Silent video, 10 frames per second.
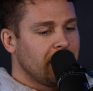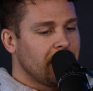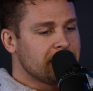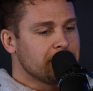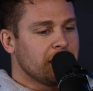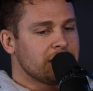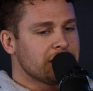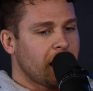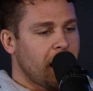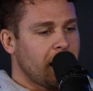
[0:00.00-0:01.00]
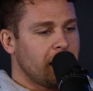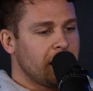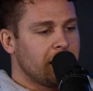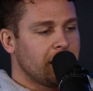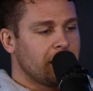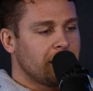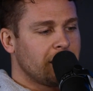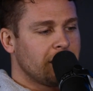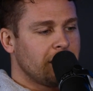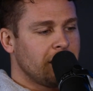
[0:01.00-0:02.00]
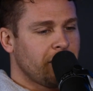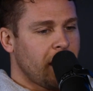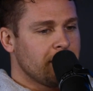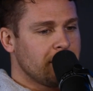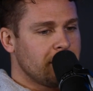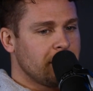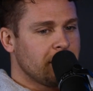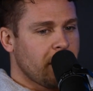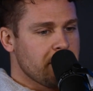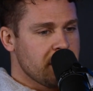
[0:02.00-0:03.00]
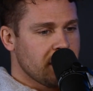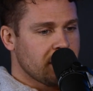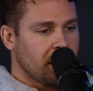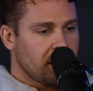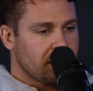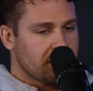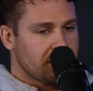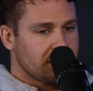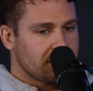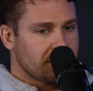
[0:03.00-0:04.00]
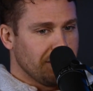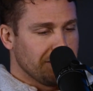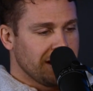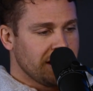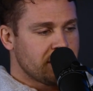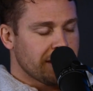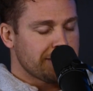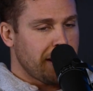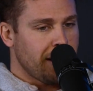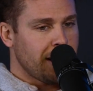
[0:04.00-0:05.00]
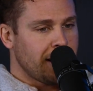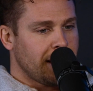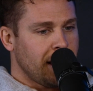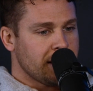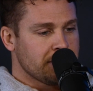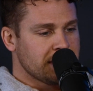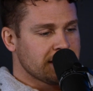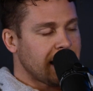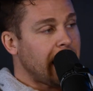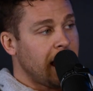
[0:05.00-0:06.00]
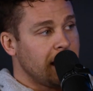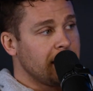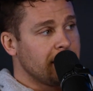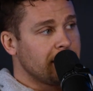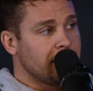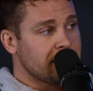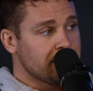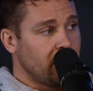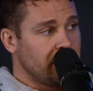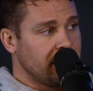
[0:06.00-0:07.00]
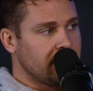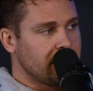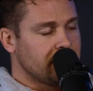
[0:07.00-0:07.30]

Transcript: As much as if I'm being like completely transparent, as much as I hate this moment,